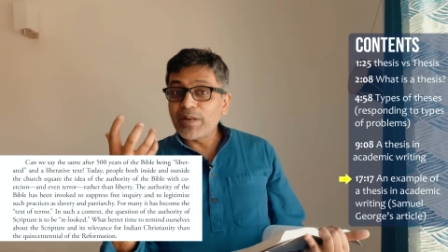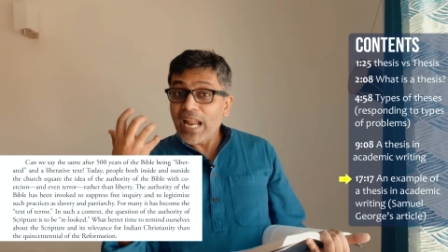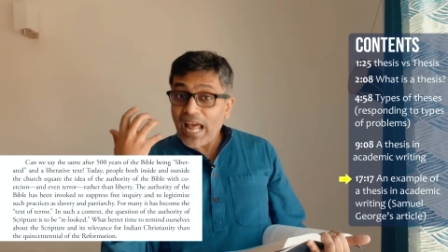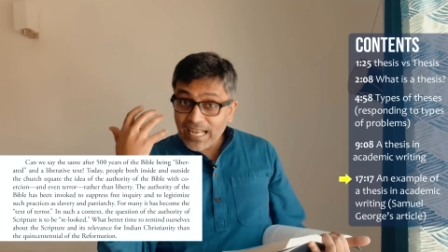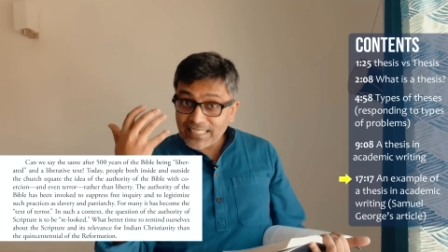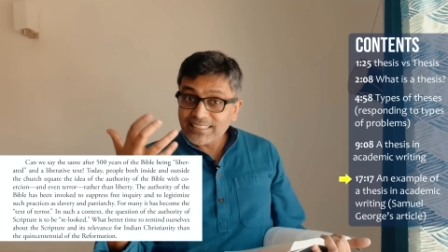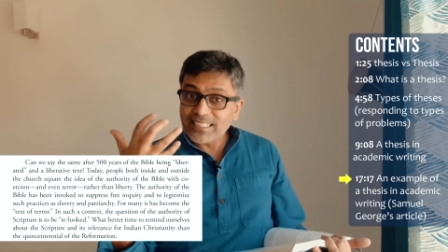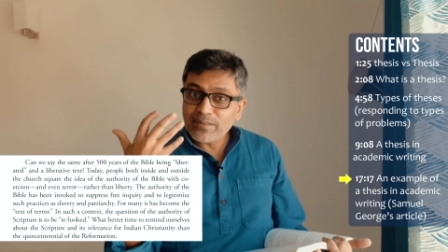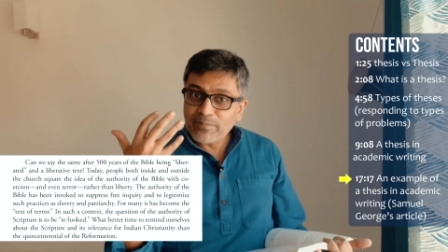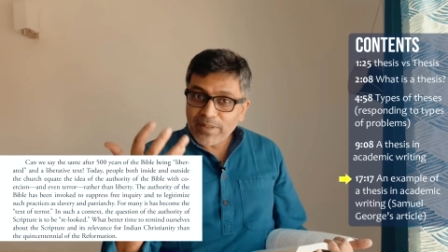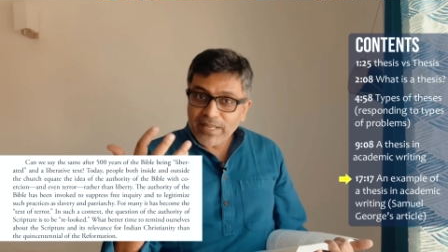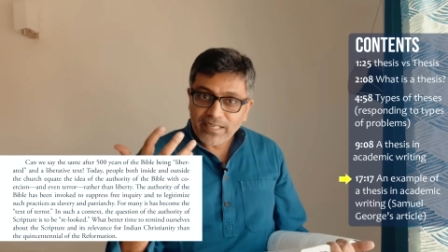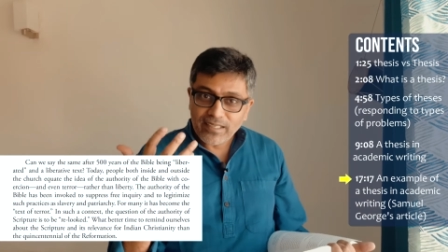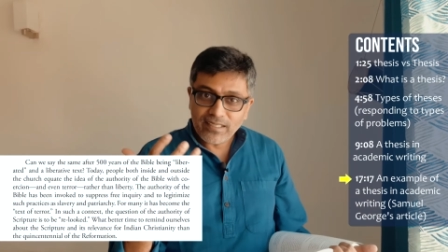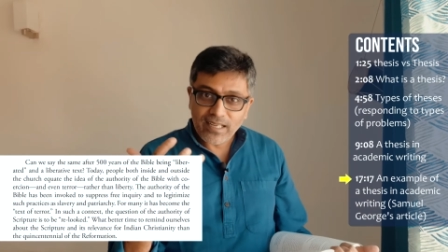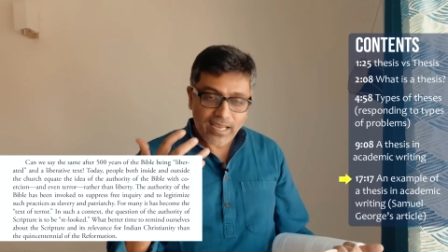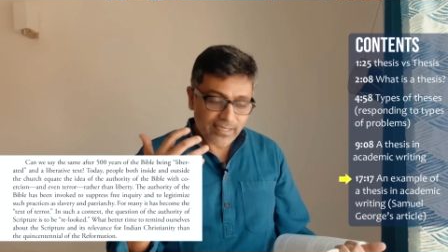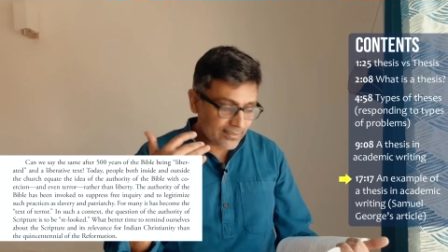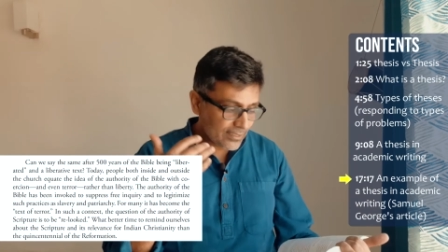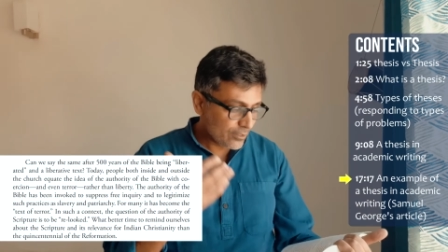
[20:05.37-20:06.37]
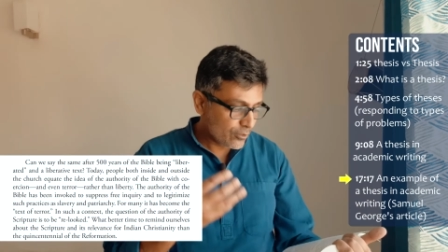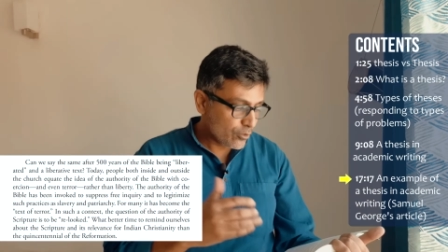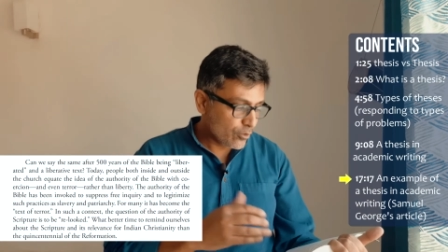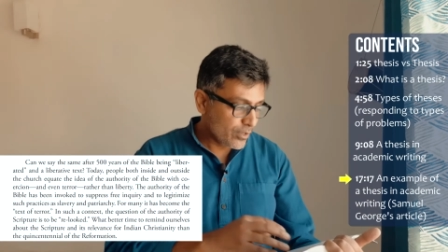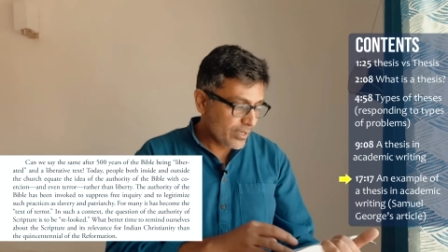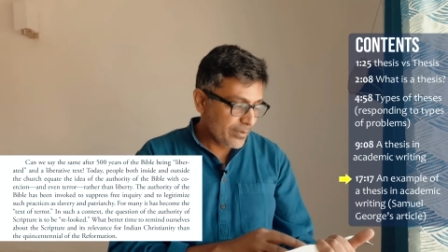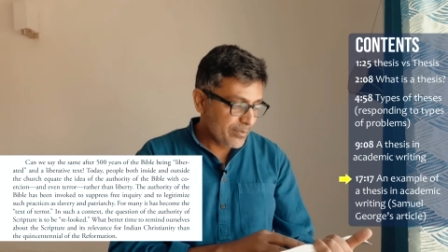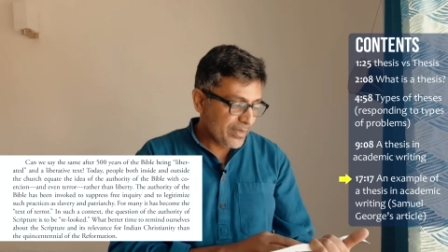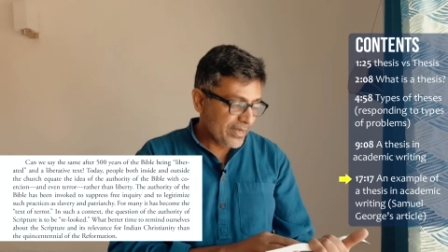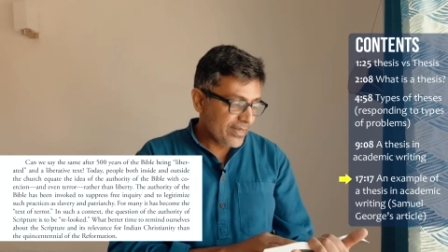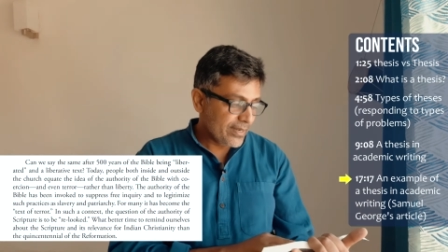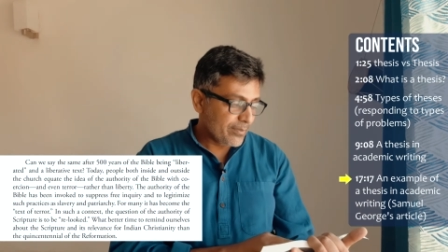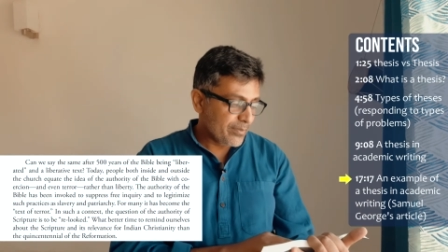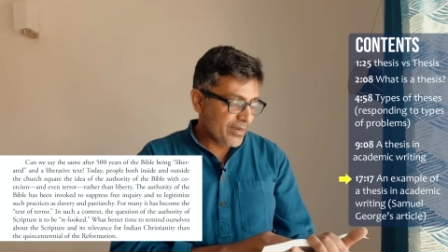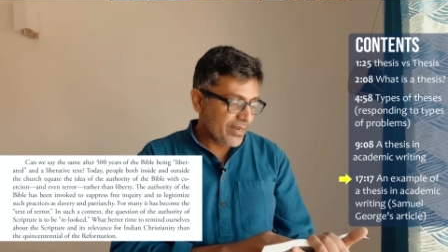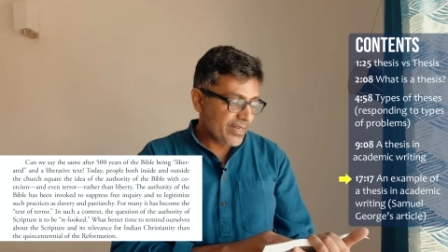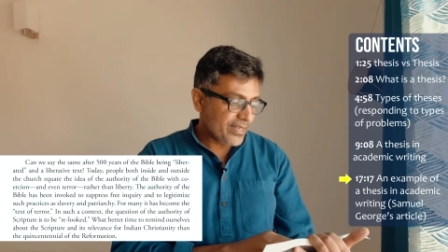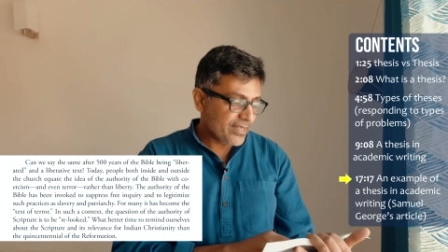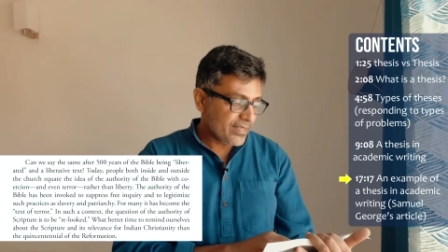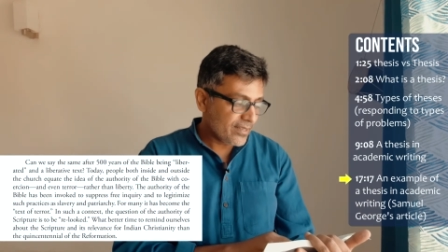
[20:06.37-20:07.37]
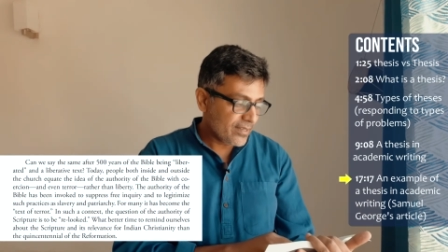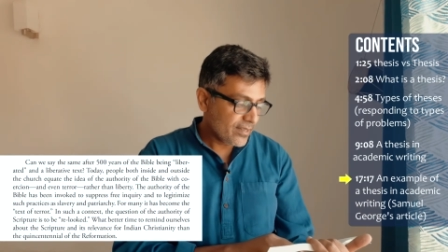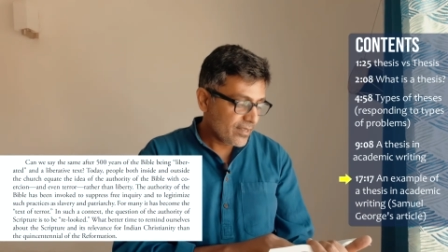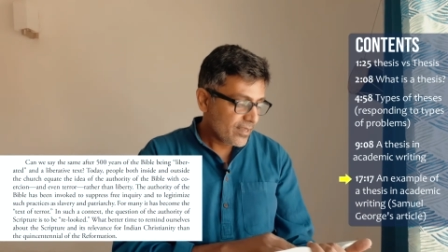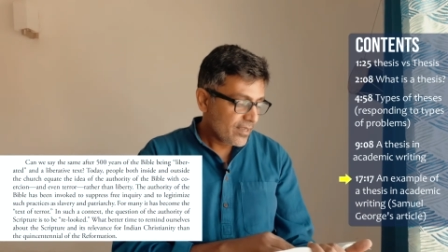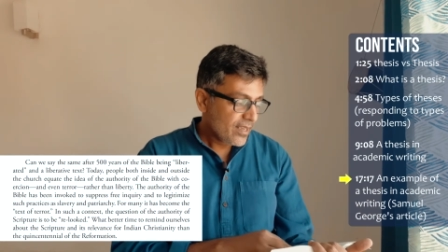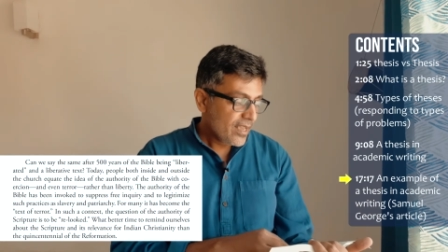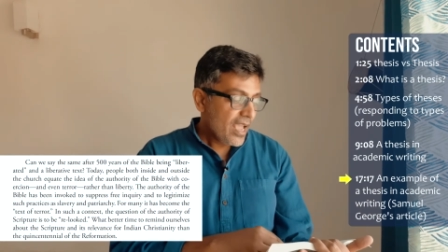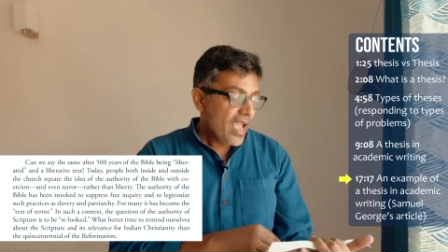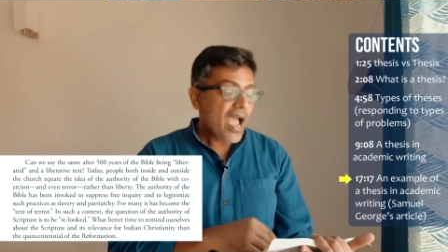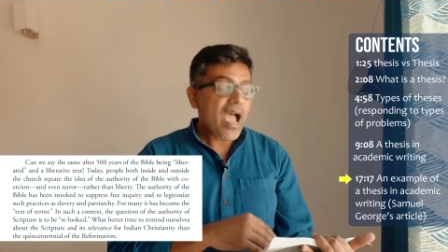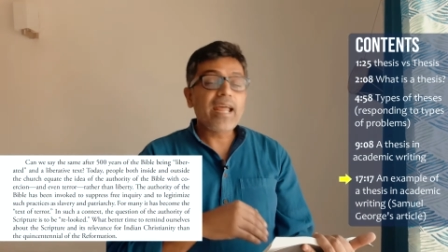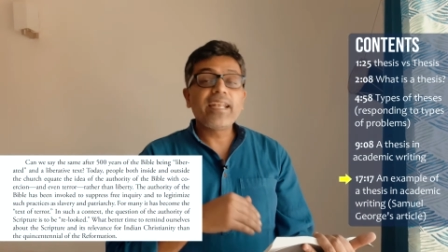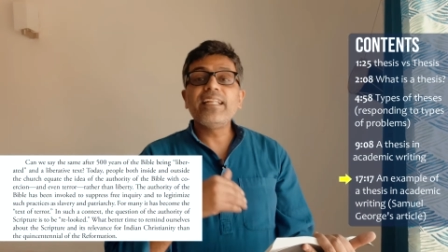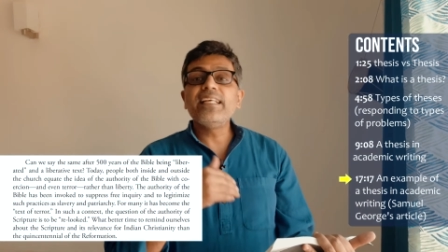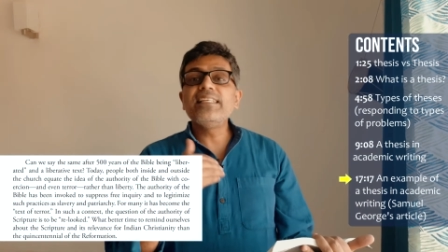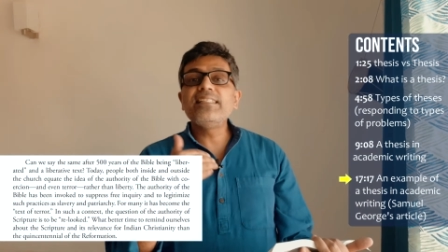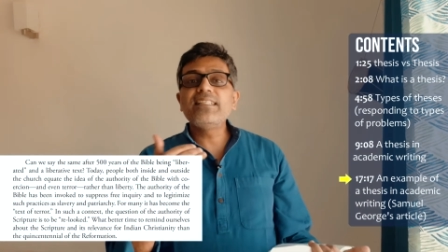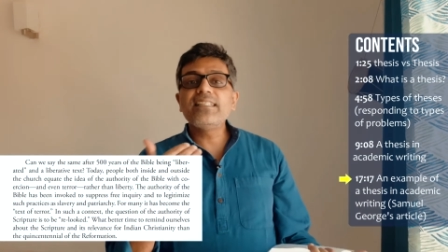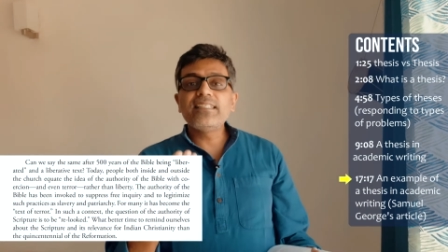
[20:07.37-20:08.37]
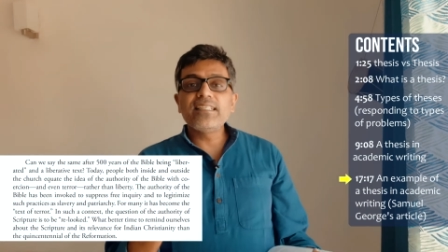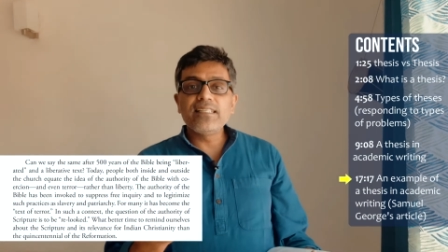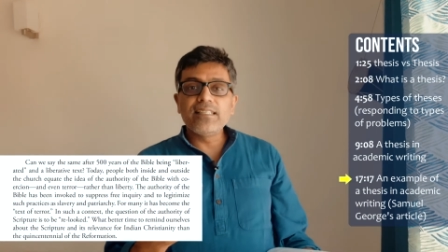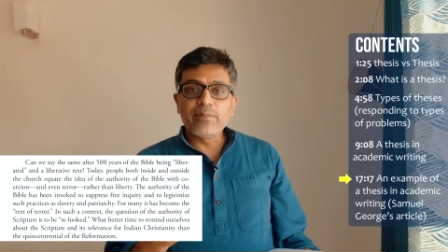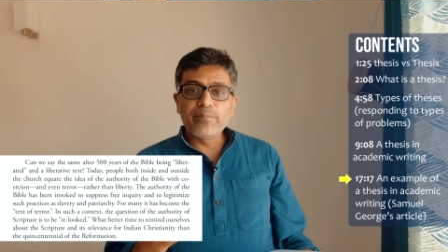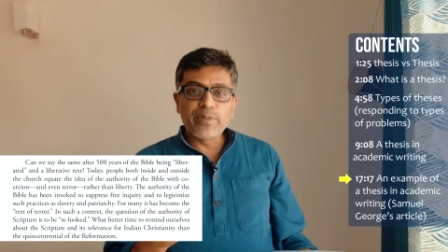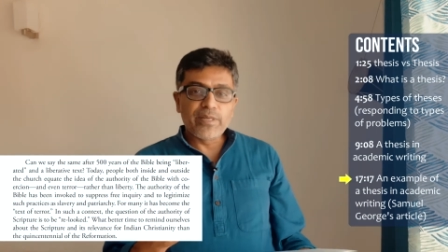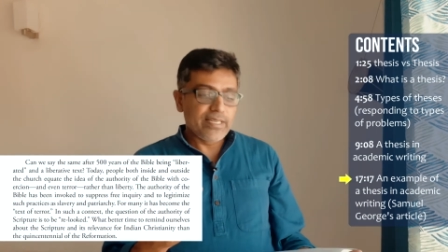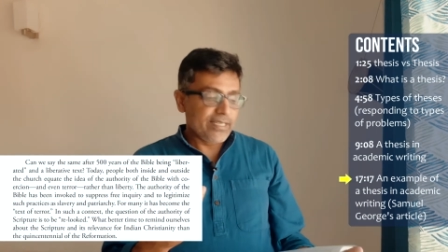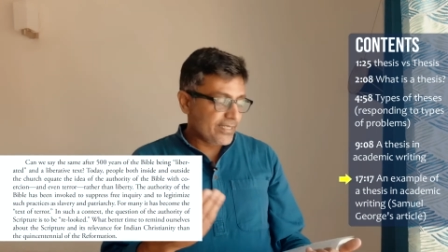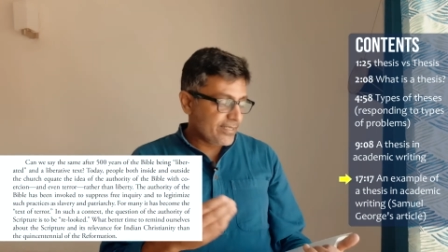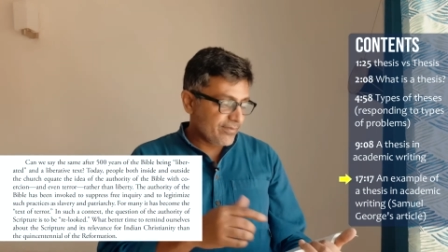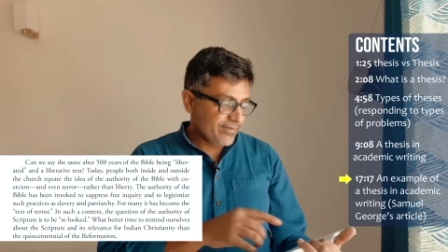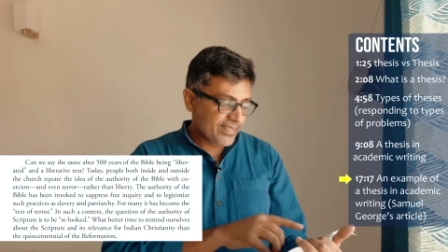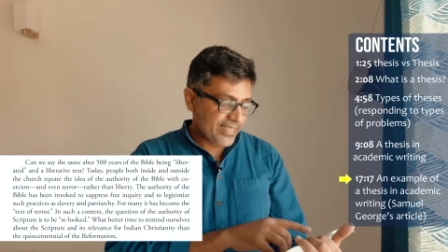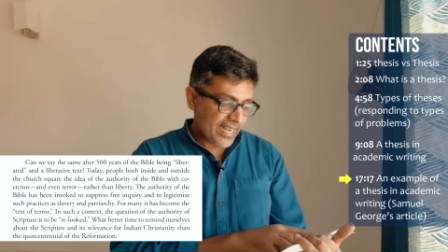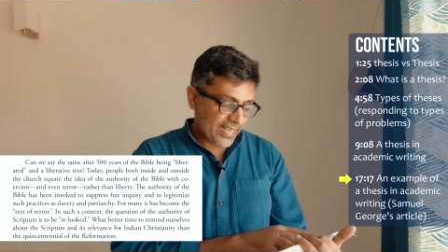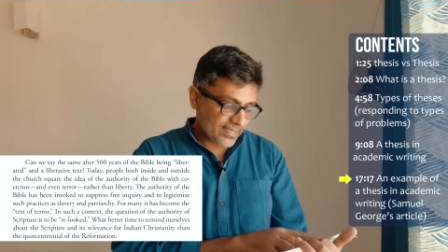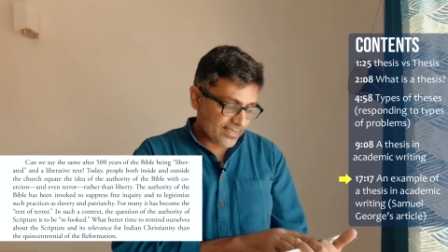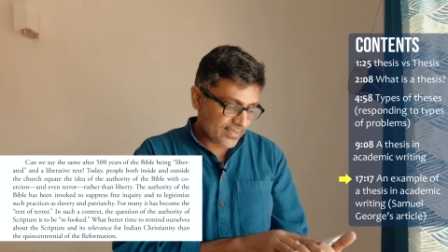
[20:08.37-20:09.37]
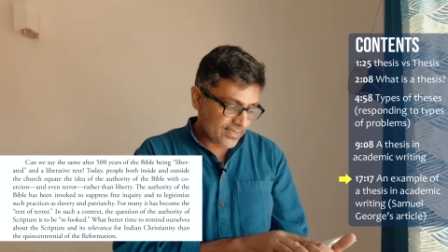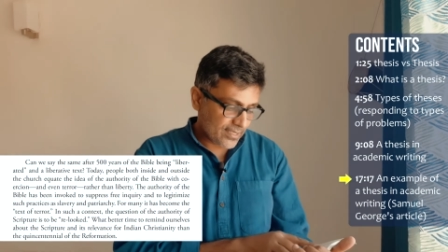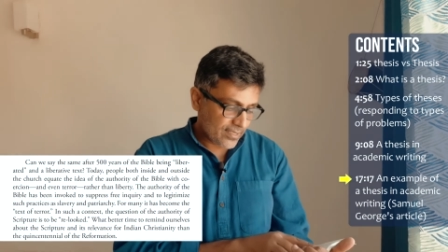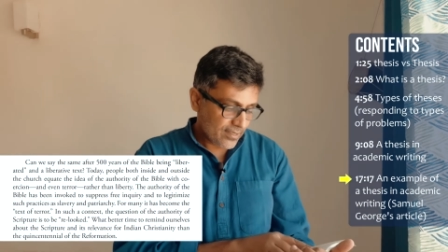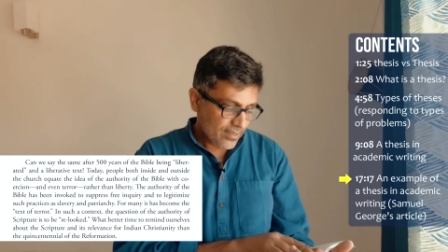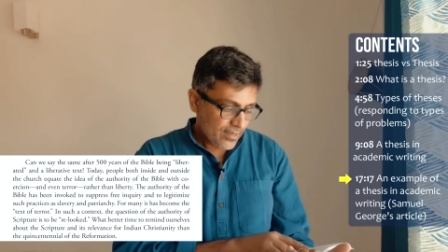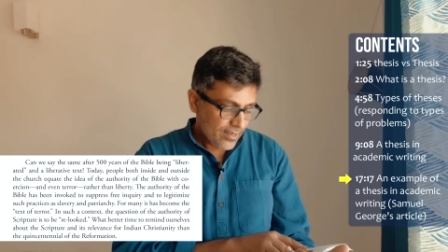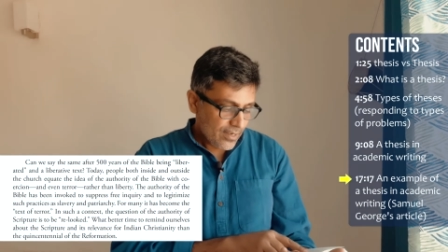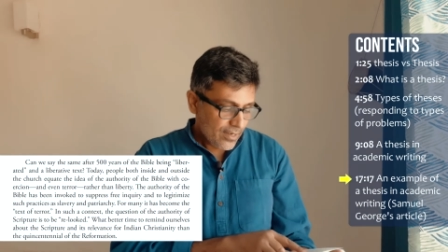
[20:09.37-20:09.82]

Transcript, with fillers: it. Has it been? Has it truly been liberated? And is it a liberative text?